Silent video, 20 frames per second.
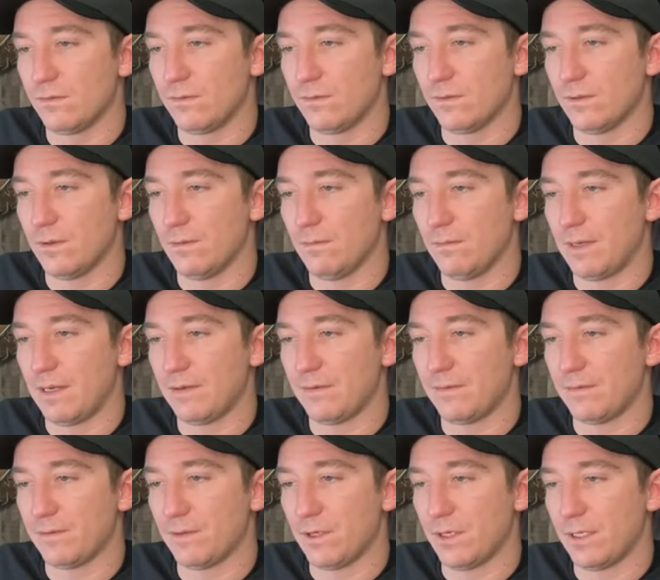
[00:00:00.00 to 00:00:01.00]
from my
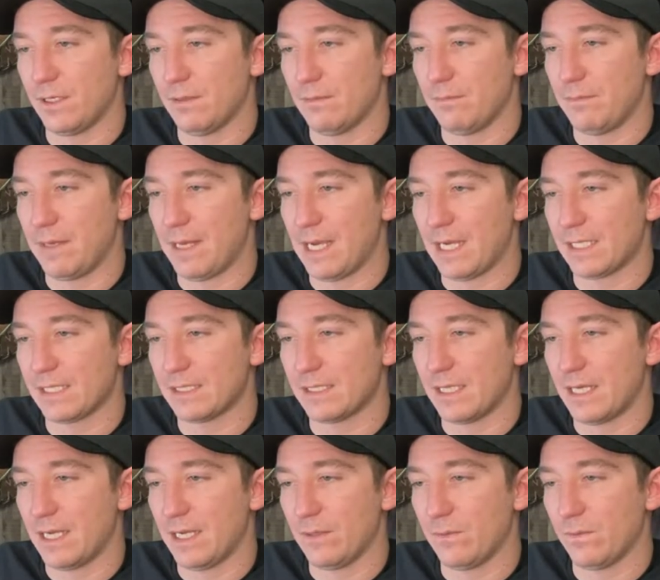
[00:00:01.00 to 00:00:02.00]
front and
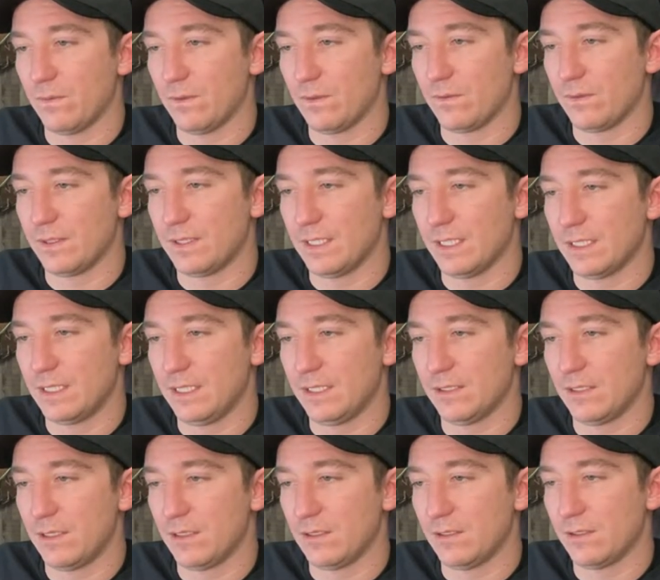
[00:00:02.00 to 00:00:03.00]
backside
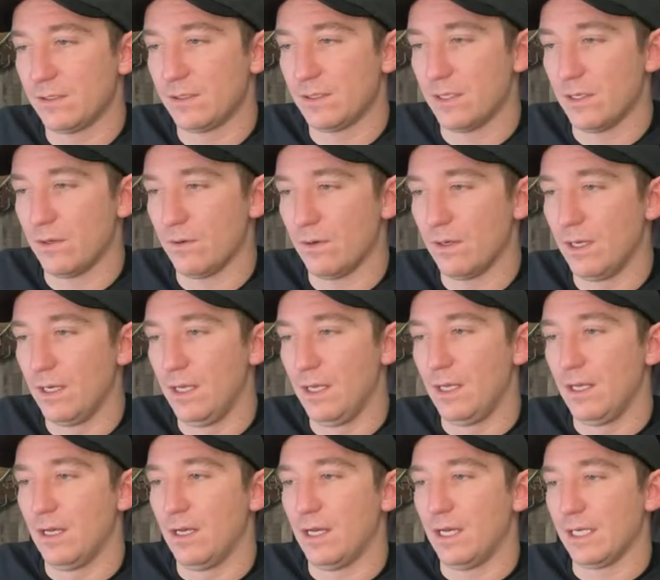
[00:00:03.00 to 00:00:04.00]
360s onto snow?
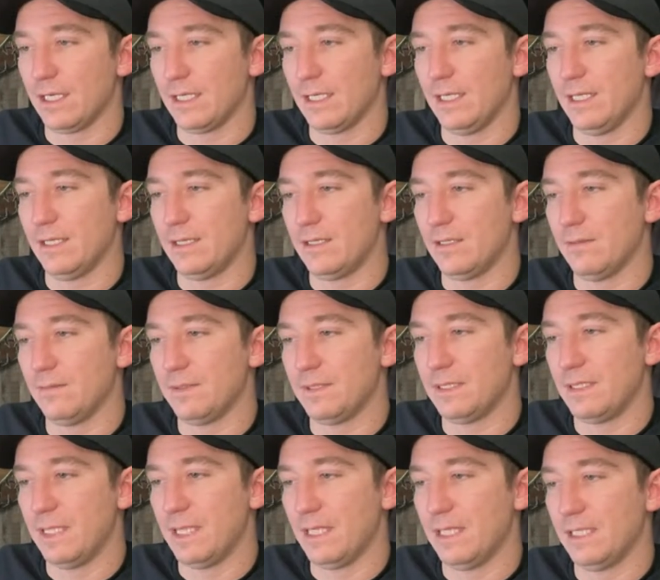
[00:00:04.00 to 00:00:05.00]
I can hit them
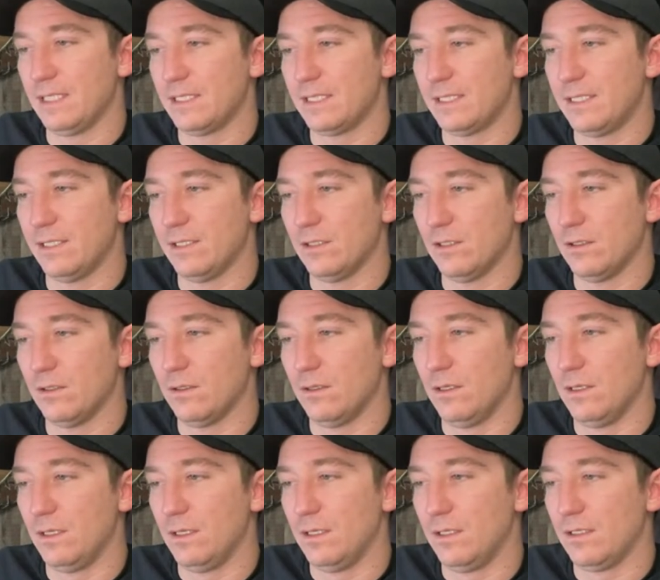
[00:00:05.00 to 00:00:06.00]
standing
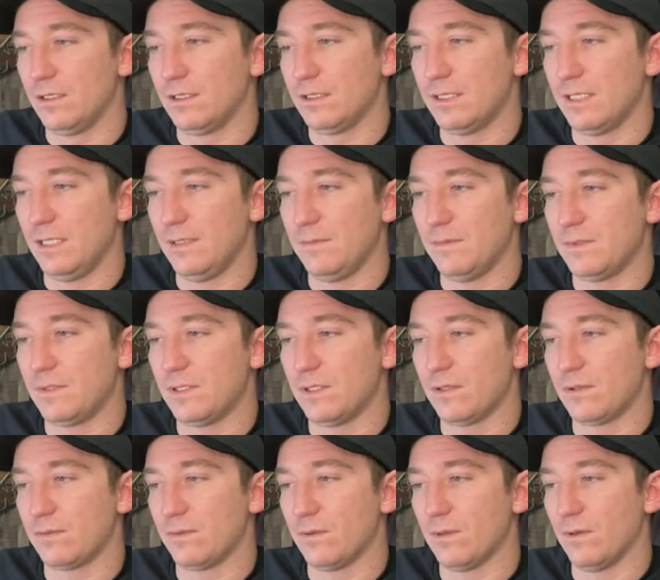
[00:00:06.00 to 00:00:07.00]
still. Seems to
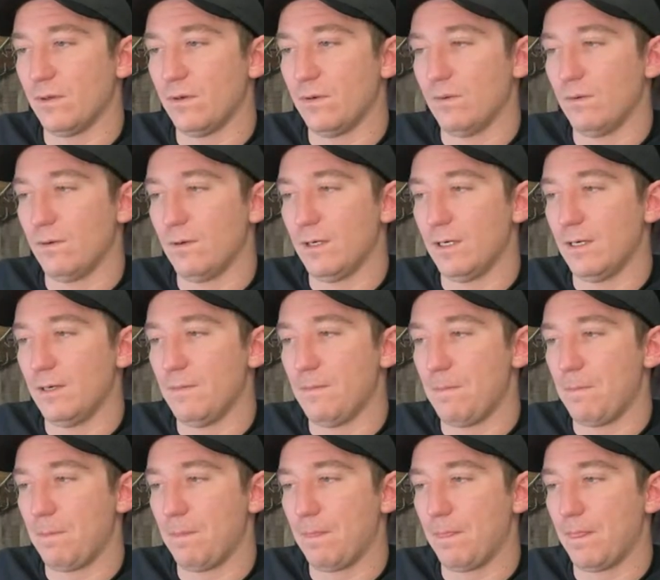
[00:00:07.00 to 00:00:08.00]
throw
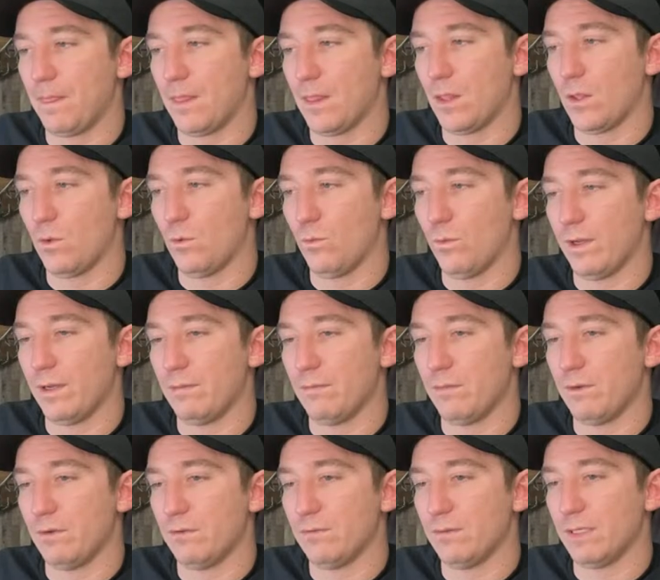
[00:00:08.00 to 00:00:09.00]
um, when
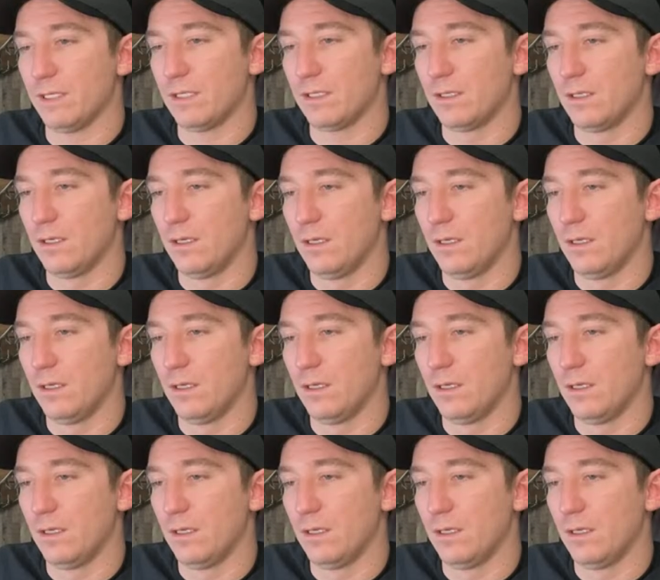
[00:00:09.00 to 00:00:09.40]
moving.